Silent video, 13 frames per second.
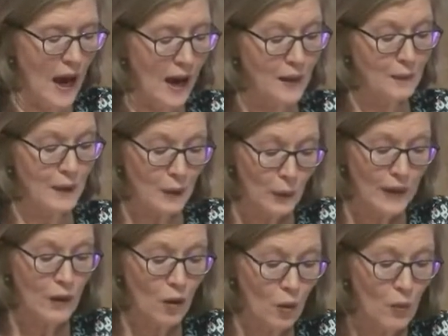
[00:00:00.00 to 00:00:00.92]
On my
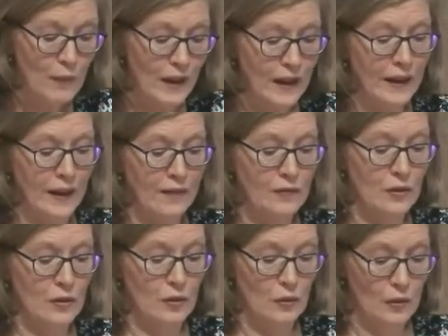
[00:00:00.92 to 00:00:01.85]
way home that
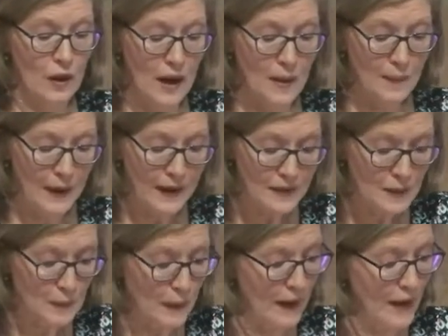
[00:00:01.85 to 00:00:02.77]
afternoon, I
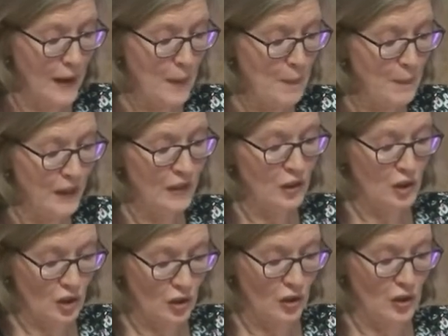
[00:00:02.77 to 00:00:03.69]
passed by a big
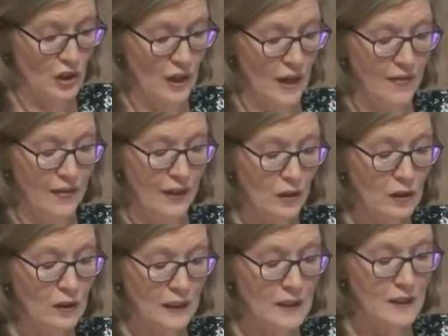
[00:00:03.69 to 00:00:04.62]
church, and their
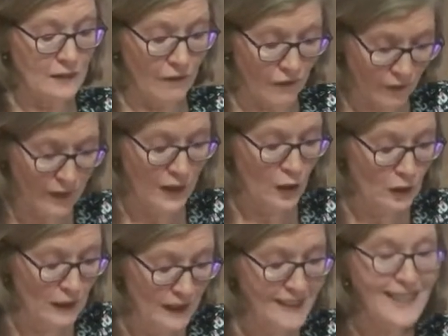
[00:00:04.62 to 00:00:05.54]

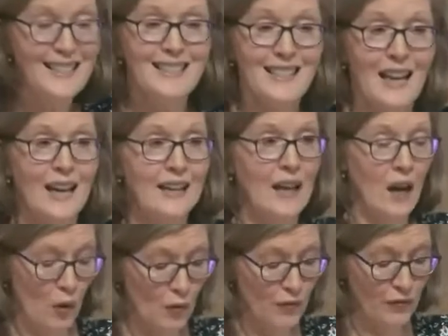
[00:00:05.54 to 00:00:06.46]
lit sign
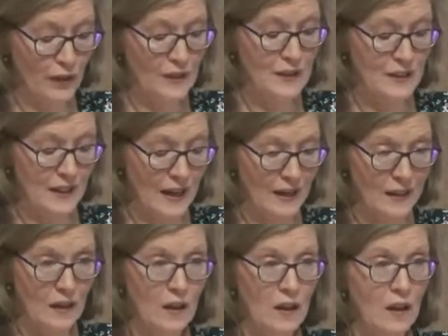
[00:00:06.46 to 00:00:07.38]
out front
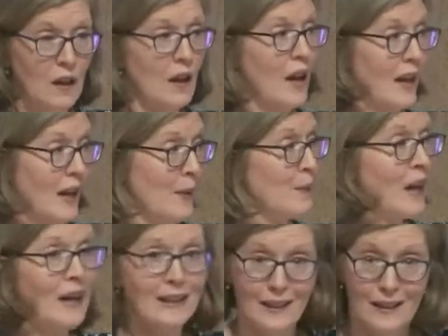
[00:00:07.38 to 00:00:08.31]
said, and I'm
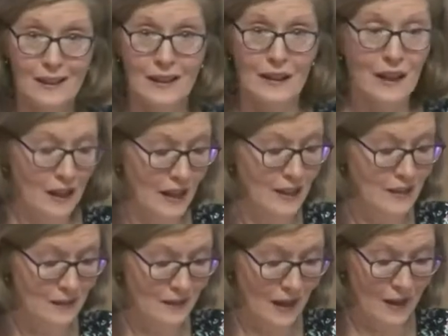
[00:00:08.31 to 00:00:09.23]
not kidding,
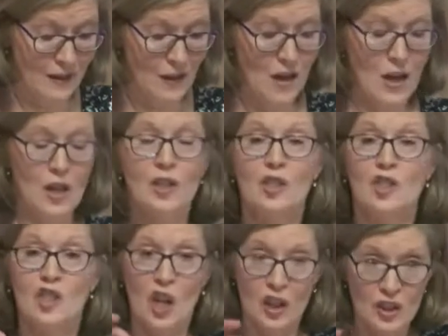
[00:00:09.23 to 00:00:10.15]
it said,
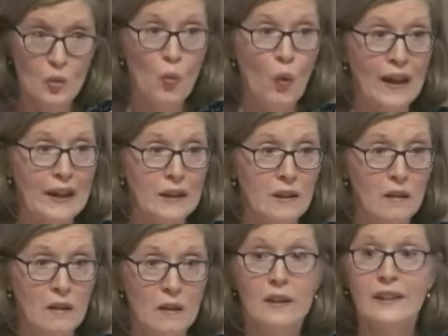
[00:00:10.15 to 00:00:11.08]
"Just wait,
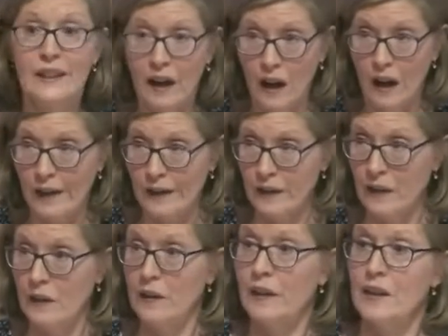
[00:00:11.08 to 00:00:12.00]
God
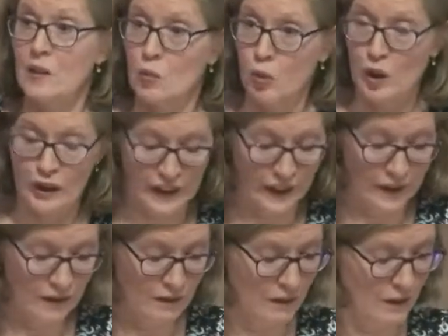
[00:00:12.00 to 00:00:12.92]
is working."